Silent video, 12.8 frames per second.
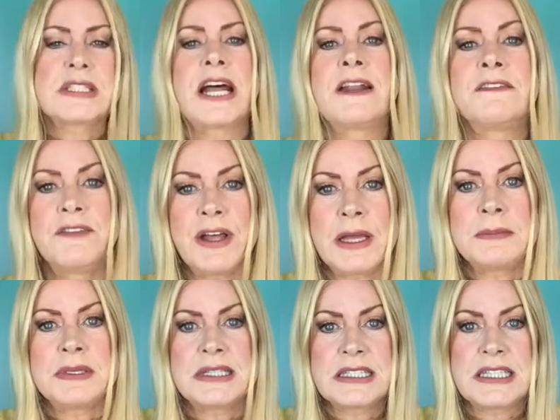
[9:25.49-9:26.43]
and
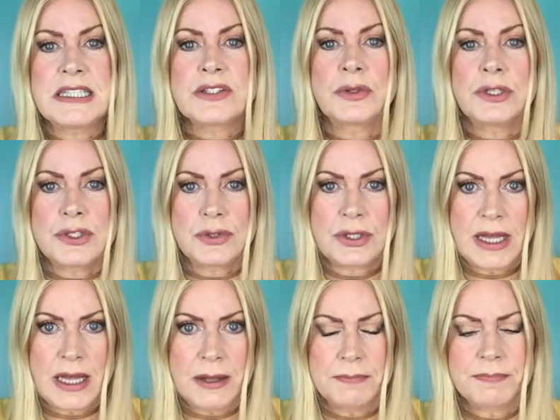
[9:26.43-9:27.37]
vitamin C is going to do that.